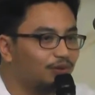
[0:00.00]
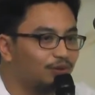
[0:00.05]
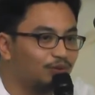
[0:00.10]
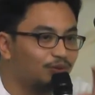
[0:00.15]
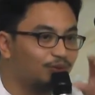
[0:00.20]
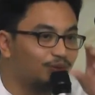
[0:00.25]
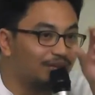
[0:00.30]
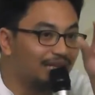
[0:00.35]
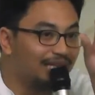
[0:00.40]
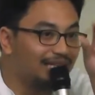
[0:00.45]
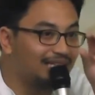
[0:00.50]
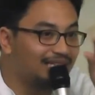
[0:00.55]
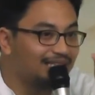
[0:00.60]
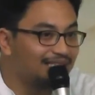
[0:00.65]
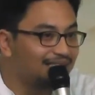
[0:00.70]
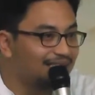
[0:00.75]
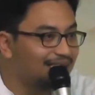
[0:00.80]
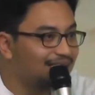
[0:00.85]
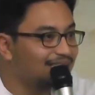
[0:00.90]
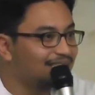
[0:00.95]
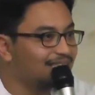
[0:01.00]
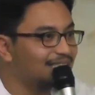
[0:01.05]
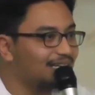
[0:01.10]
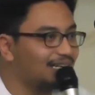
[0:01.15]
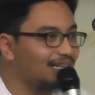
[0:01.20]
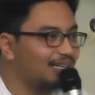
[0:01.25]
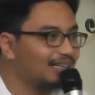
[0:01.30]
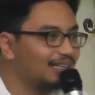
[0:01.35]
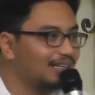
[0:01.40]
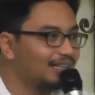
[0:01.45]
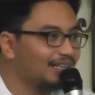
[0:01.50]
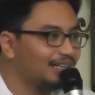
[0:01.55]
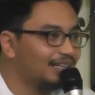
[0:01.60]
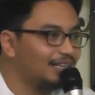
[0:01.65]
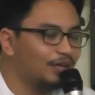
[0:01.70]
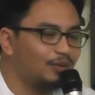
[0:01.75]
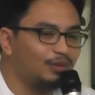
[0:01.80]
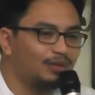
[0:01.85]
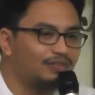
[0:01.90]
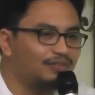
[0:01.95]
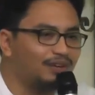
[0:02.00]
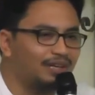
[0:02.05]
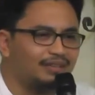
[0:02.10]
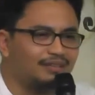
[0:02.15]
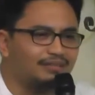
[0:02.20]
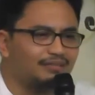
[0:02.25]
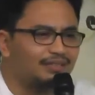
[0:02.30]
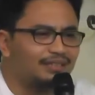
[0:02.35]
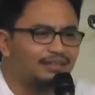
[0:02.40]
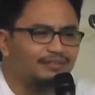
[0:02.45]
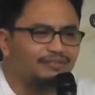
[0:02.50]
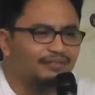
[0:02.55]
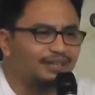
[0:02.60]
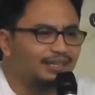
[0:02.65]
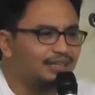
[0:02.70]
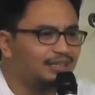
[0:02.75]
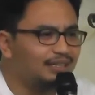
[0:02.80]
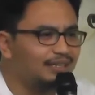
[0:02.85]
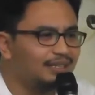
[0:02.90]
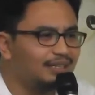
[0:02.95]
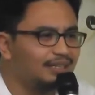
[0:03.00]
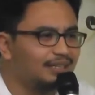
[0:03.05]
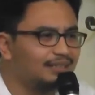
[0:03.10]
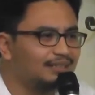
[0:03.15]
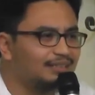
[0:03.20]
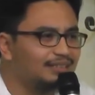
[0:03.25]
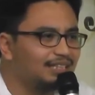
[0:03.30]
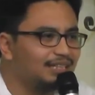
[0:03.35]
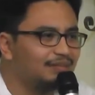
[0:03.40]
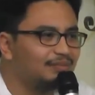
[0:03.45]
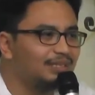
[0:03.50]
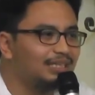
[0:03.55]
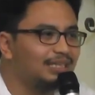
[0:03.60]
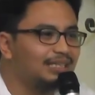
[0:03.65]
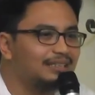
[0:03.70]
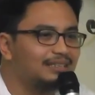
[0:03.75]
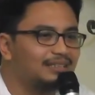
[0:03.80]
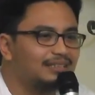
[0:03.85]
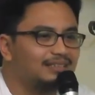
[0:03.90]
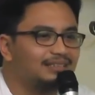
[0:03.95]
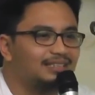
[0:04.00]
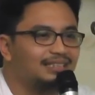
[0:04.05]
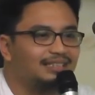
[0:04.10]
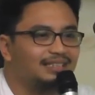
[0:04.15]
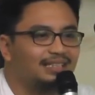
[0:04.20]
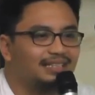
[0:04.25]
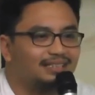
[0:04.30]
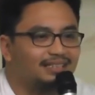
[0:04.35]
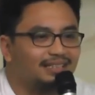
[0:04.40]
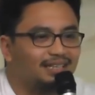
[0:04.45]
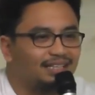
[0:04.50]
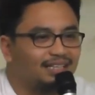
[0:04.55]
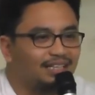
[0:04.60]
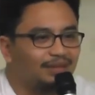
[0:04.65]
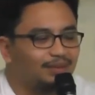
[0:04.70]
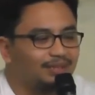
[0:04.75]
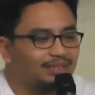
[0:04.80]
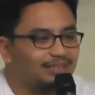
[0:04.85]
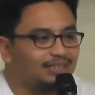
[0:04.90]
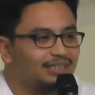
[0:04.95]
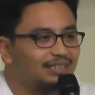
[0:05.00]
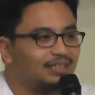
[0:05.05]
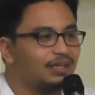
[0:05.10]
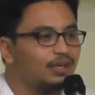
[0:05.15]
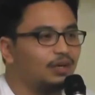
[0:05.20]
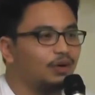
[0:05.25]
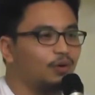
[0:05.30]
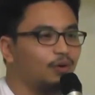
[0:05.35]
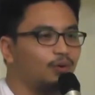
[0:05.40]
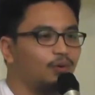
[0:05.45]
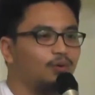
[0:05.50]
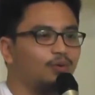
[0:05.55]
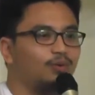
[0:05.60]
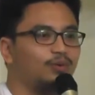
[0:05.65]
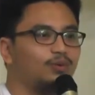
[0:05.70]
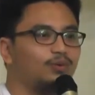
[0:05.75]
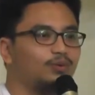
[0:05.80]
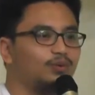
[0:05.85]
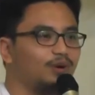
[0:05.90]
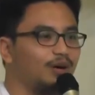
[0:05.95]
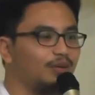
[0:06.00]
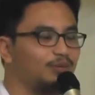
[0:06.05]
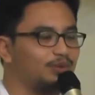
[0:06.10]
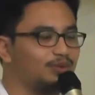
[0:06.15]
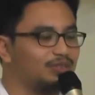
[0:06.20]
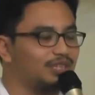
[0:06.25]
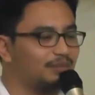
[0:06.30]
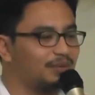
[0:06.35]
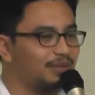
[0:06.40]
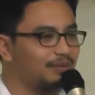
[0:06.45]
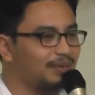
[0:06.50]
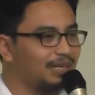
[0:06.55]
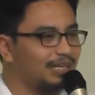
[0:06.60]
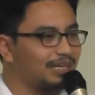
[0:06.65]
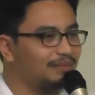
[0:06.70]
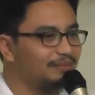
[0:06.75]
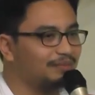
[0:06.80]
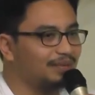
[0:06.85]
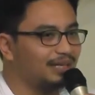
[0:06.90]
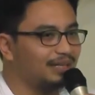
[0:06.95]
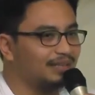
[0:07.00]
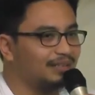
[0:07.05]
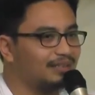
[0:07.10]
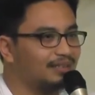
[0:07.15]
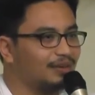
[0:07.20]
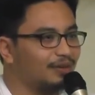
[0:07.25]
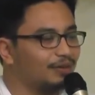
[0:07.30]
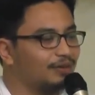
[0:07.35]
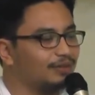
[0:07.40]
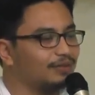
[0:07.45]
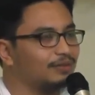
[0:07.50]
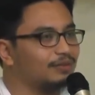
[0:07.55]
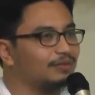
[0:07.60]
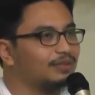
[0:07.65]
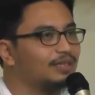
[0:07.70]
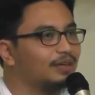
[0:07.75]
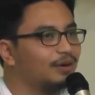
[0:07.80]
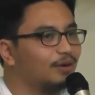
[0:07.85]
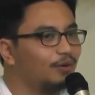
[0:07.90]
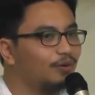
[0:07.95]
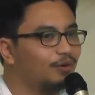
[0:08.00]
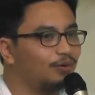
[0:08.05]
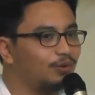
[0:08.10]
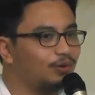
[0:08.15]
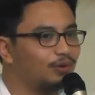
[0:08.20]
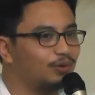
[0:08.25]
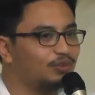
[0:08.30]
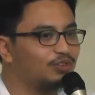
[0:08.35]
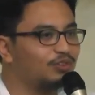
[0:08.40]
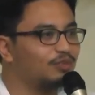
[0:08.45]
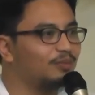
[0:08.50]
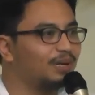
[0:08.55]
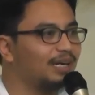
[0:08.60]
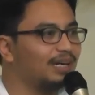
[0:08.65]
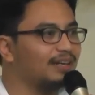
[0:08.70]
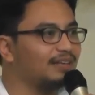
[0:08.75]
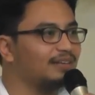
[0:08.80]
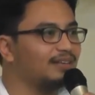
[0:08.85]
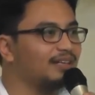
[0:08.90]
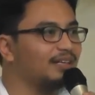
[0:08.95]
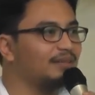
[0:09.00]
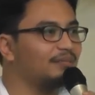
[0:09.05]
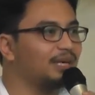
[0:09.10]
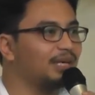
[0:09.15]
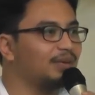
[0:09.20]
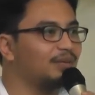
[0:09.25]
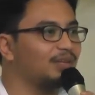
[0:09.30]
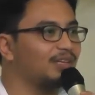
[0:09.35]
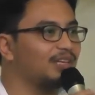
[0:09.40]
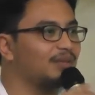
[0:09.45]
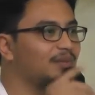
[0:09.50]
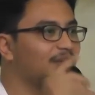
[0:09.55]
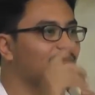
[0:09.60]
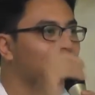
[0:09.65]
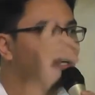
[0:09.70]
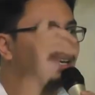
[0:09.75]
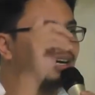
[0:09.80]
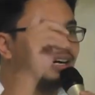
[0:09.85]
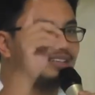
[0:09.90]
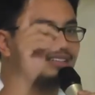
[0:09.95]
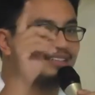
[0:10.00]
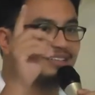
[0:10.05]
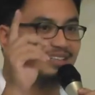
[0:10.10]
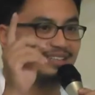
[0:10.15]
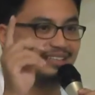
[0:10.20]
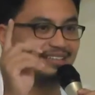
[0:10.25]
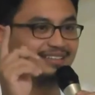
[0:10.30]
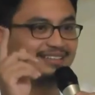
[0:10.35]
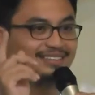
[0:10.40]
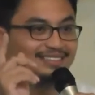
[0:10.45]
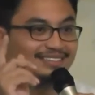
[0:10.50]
those who read the silsila, they will find very extremely interesting data. They will see, oh, Abdul Samad Palembang, or no, oh, Yusuf Makassari met with Imam Al-Haddad.